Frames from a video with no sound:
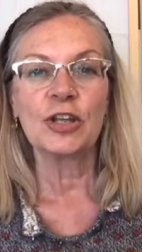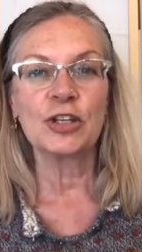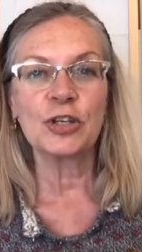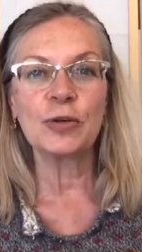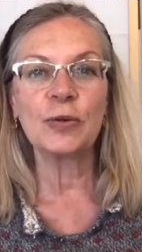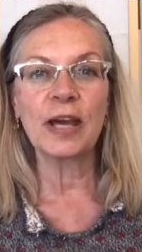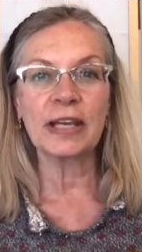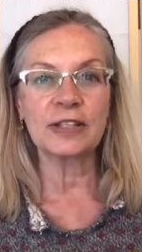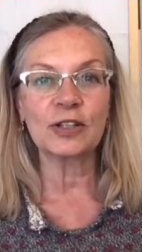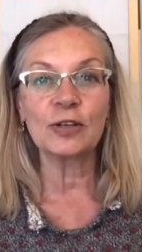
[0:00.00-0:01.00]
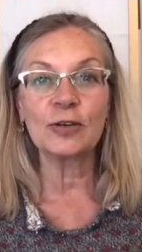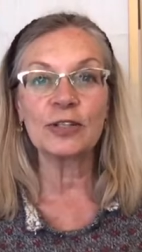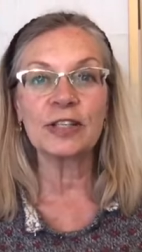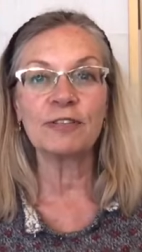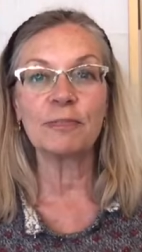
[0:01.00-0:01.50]
to
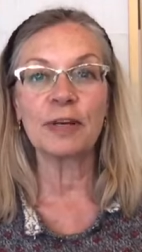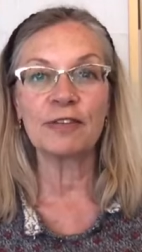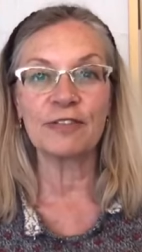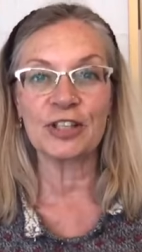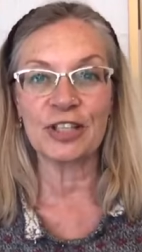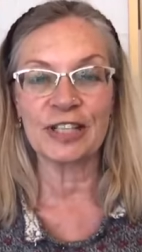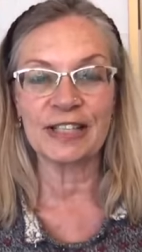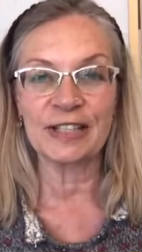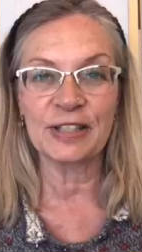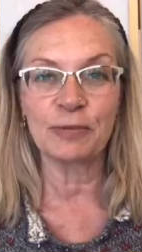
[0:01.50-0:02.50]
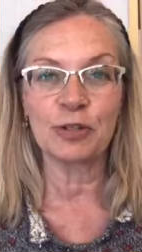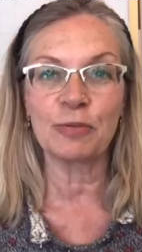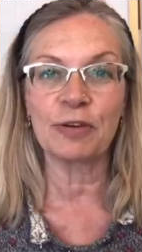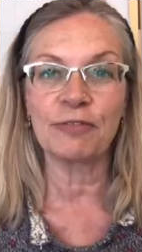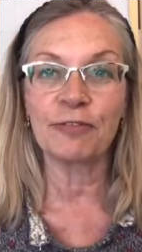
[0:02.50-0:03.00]
exclusive beneficence, which
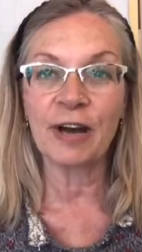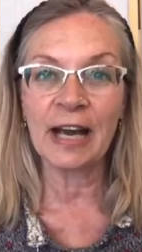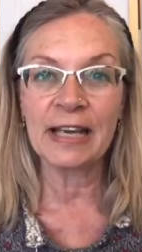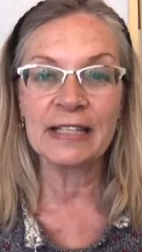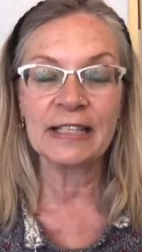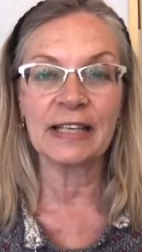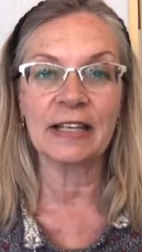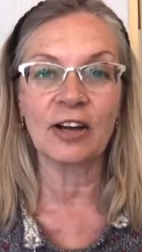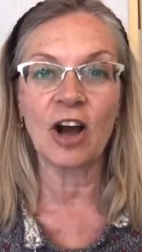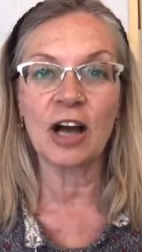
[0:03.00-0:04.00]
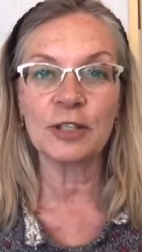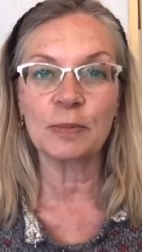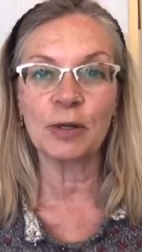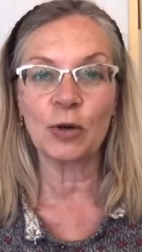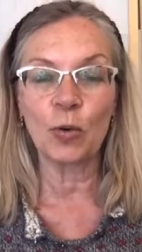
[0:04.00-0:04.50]
we find in the
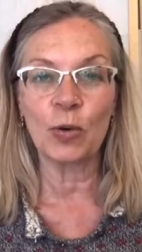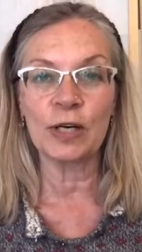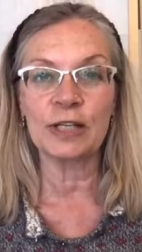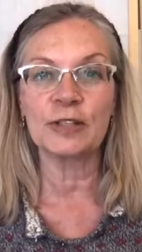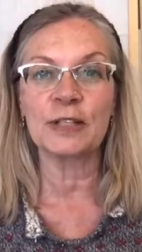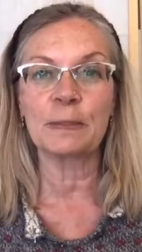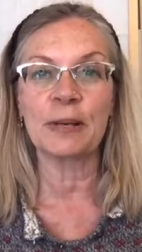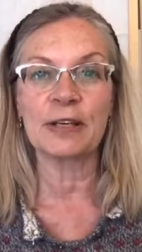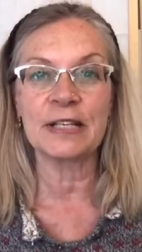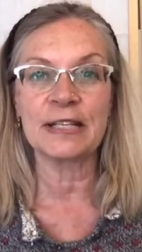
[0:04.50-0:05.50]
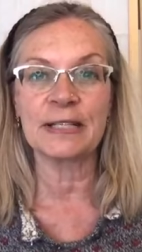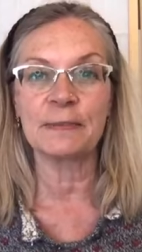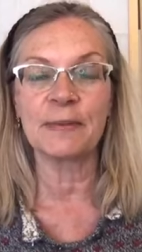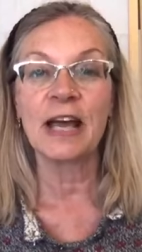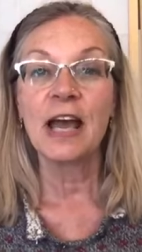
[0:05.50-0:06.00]
Gospel according to
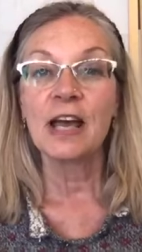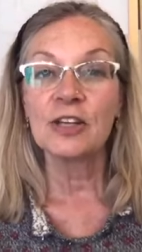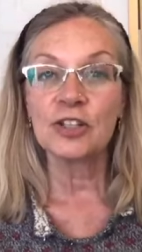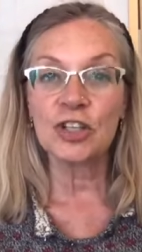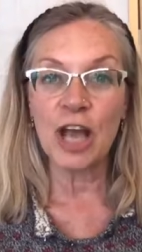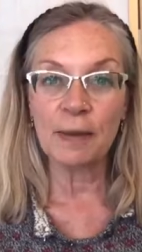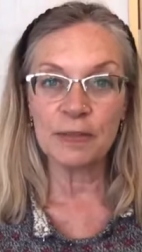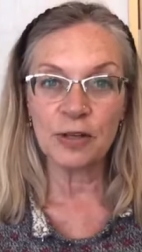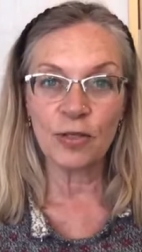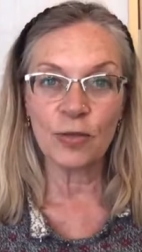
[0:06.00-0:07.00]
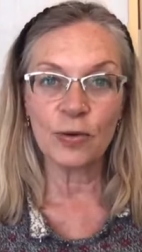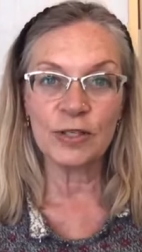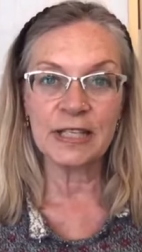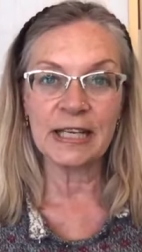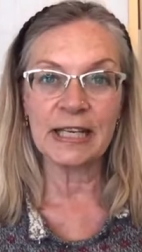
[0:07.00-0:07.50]
Spiritism, chapter
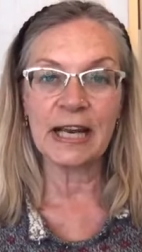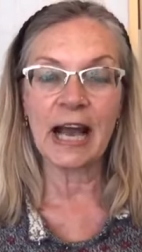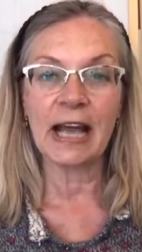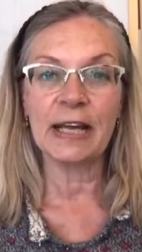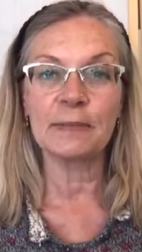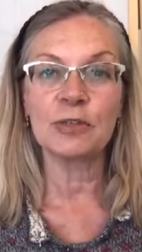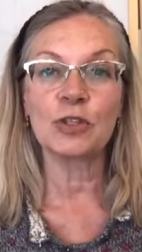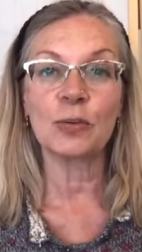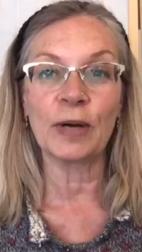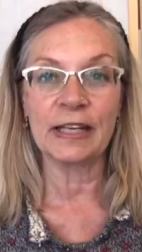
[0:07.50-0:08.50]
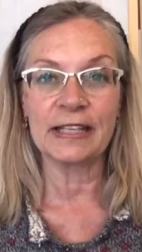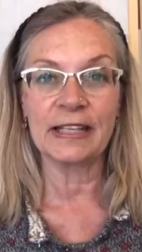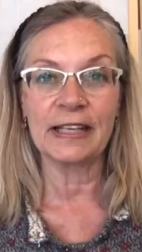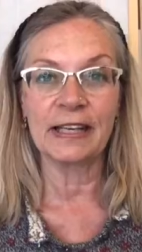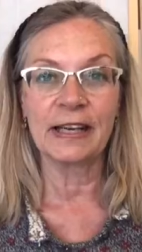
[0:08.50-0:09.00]
13, item
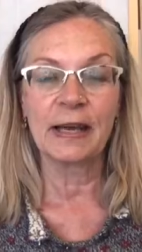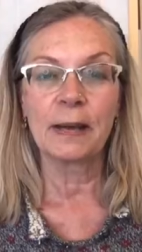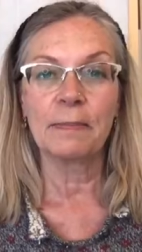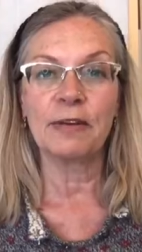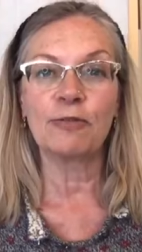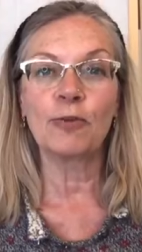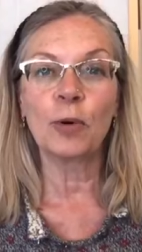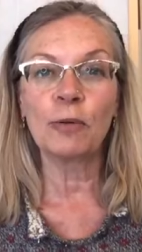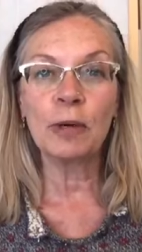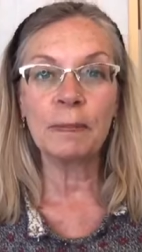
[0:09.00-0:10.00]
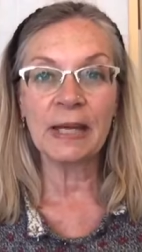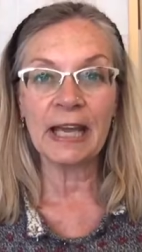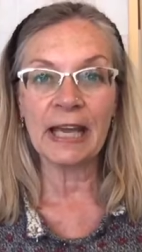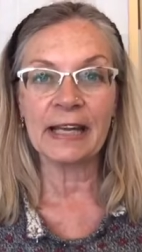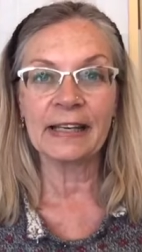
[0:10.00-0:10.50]
20. Before we
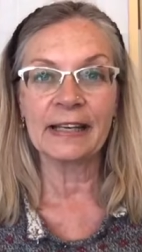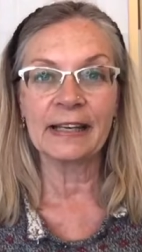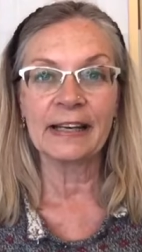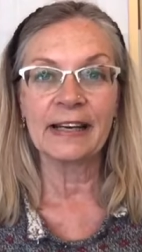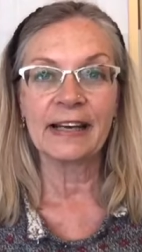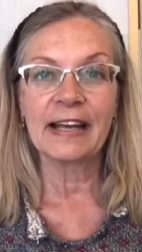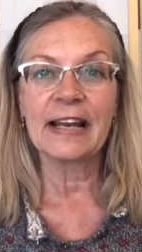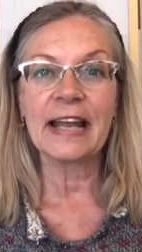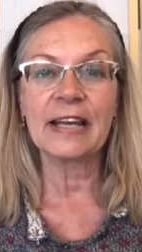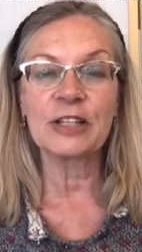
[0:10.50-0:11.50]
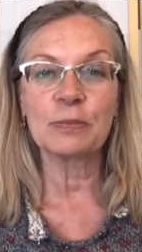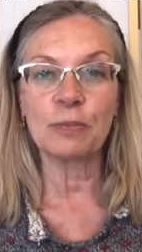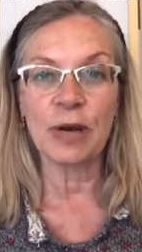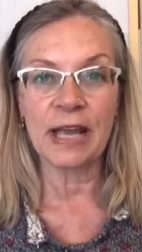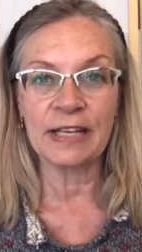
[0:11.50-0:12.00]
begin, let us
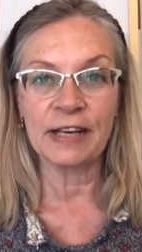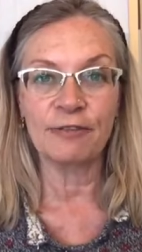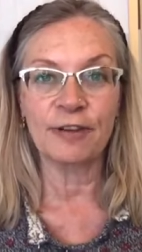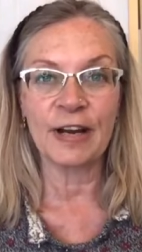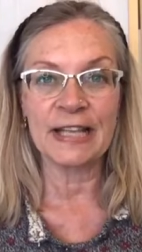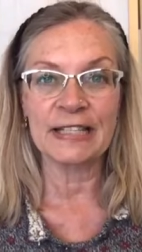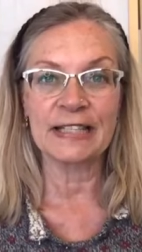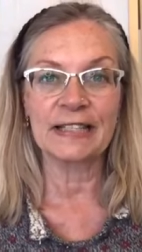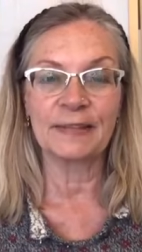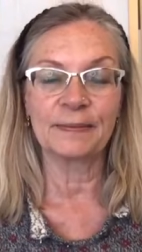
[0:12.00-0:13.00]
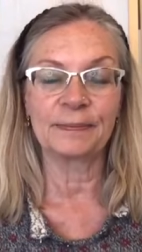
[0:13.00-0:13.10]
pray, dear friends.